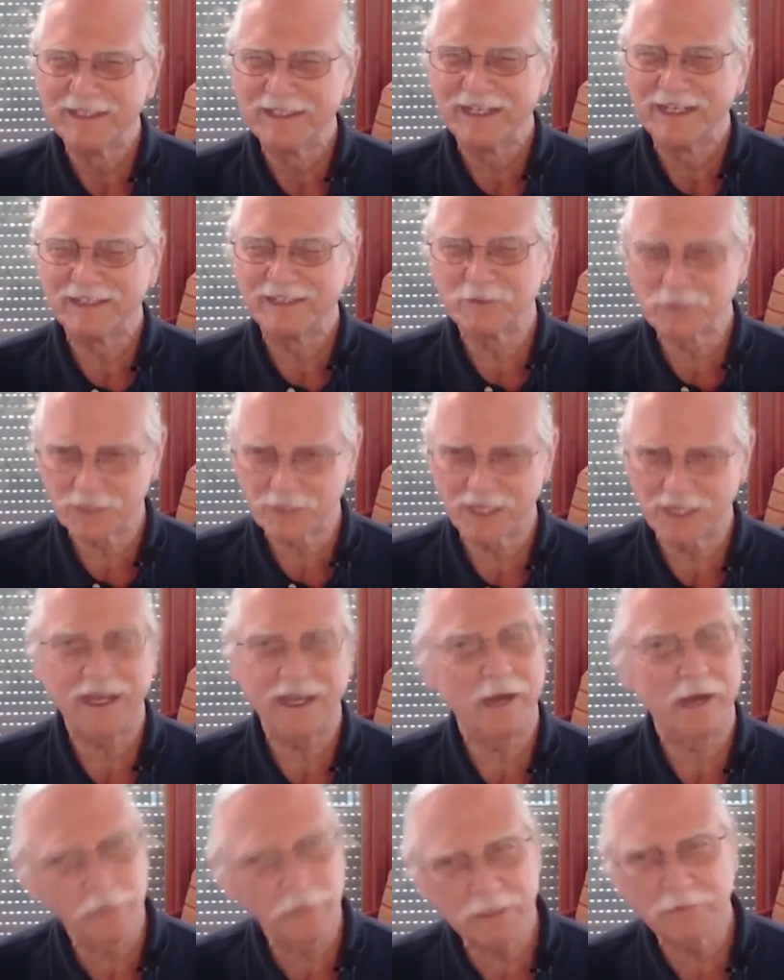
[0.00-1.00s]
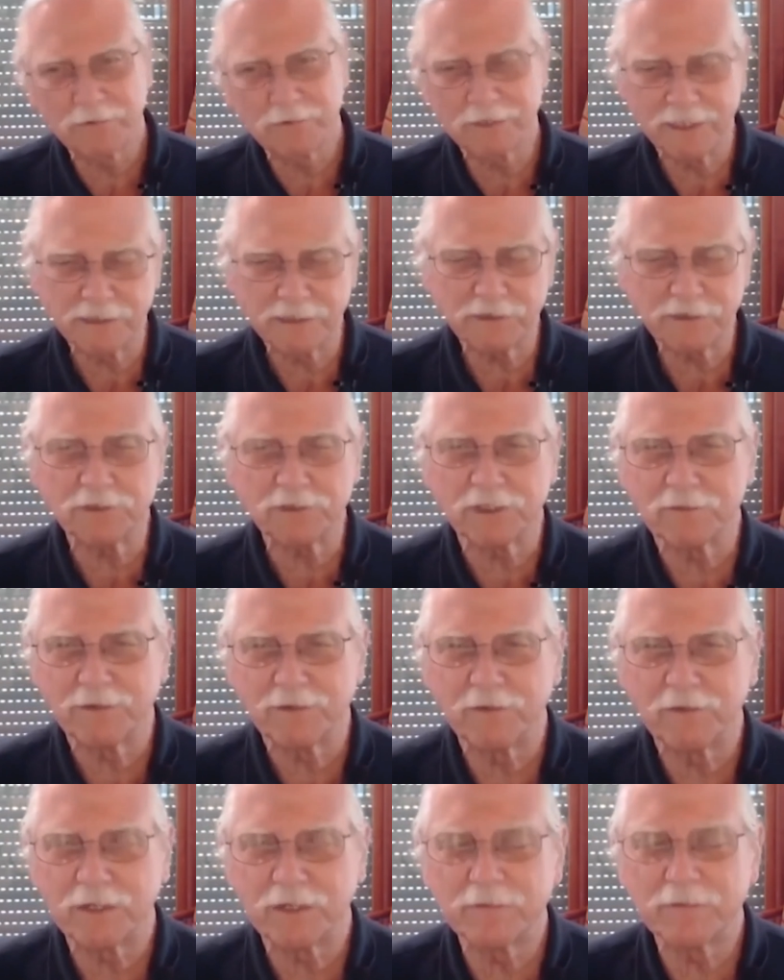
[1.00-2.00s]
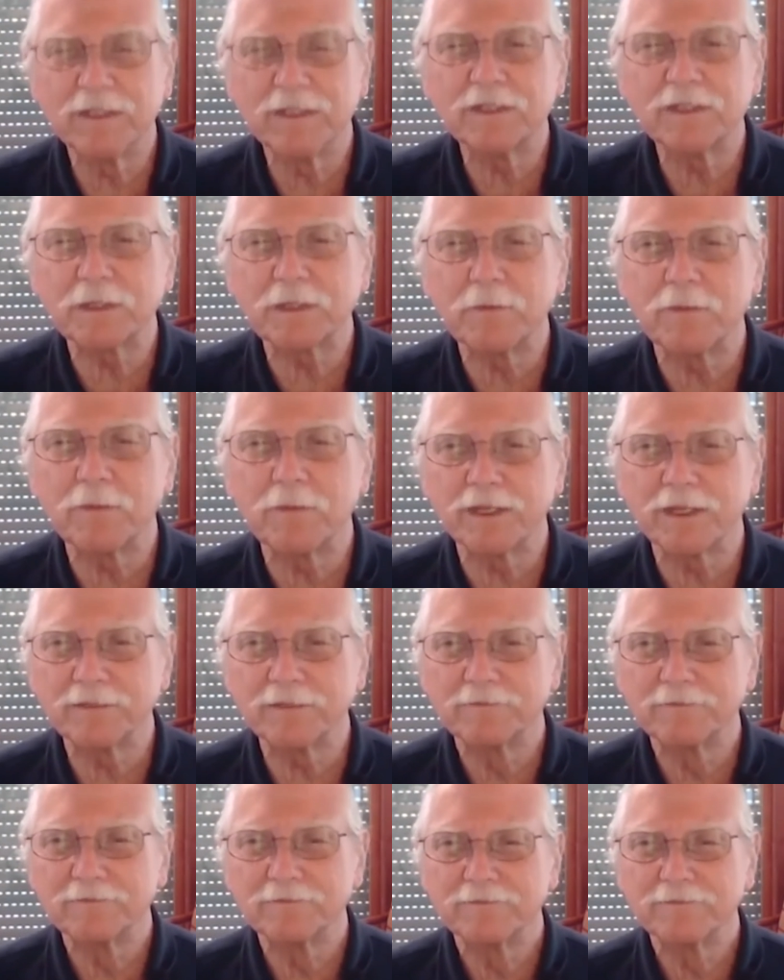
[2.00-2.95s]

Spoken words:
And you say, I want a relationship. I want to meet somebody.